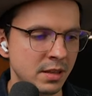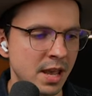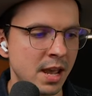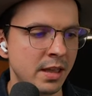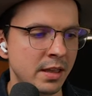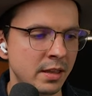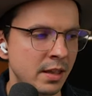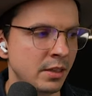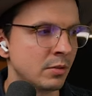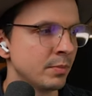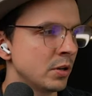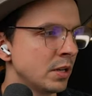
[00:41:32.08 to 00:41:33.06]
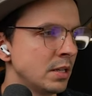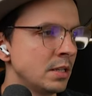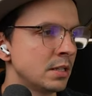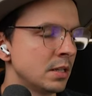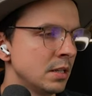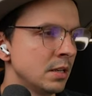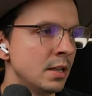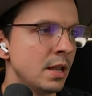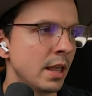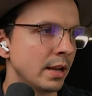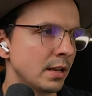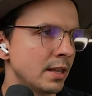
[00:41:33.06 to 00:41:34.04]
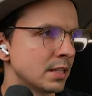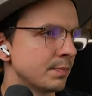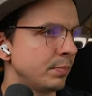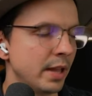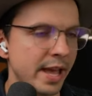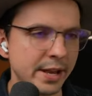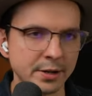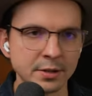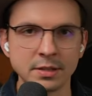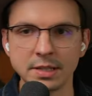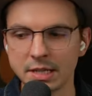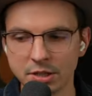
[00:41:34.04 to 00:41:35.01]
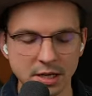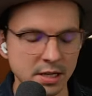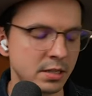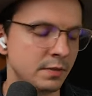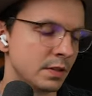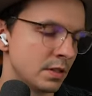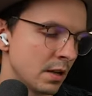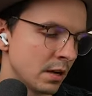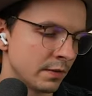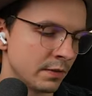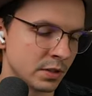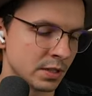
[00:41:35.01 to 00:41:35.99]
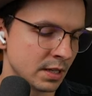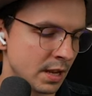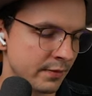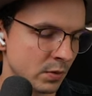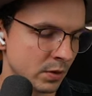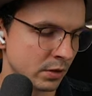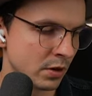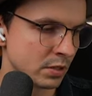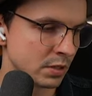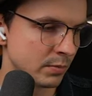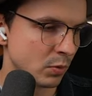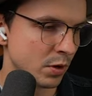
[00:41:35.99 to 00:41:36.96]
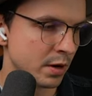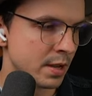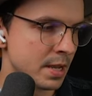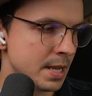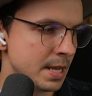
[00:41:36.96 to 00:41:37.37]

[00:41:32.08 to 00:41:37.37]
their bookings, and like that's planners, DJs, photographers, like everyone across the board.